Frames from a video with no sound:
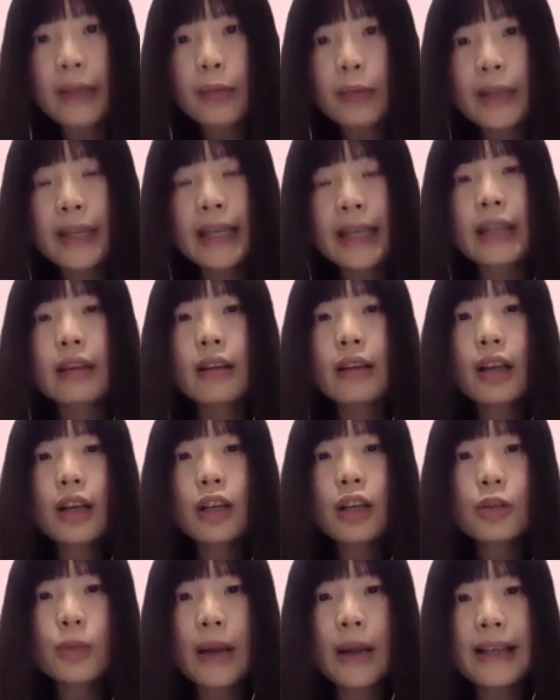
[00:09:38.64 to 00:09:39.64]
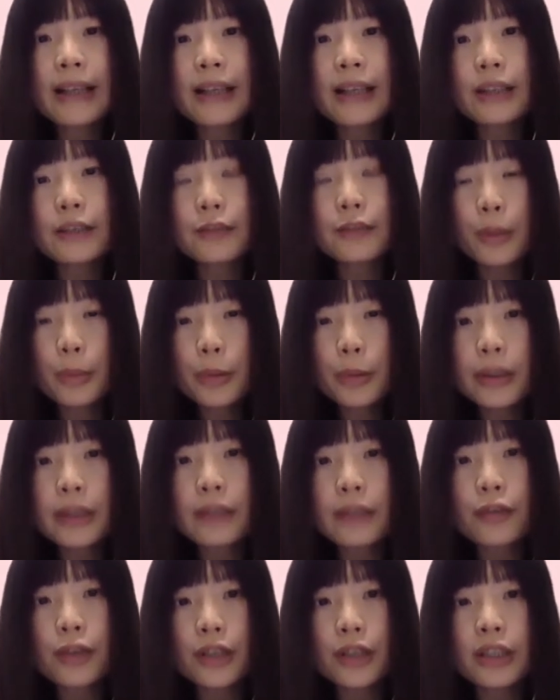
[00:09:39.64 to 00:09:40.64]
can write down the formula
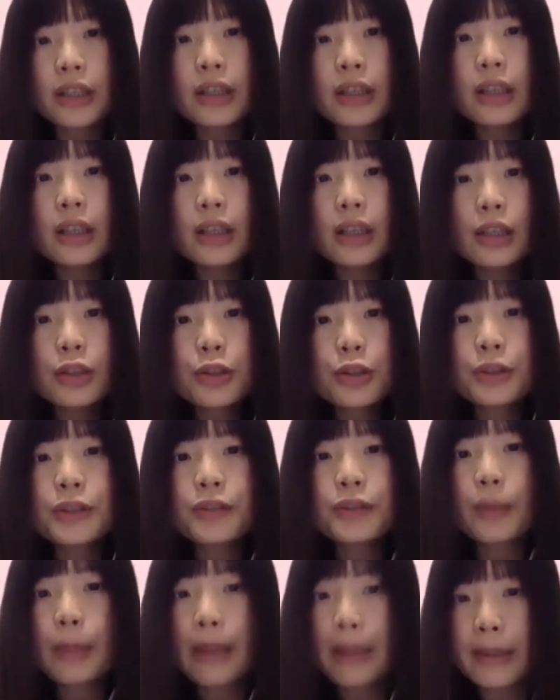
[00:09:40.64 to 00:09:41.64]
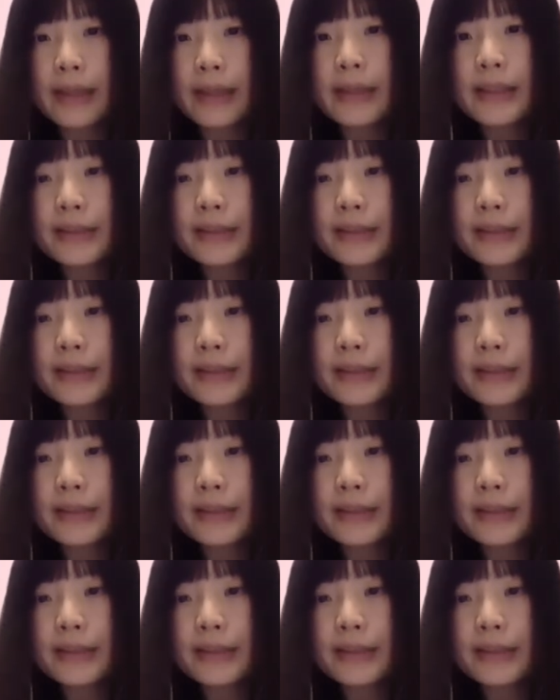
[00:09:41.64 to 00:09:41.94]
for the transfer payment.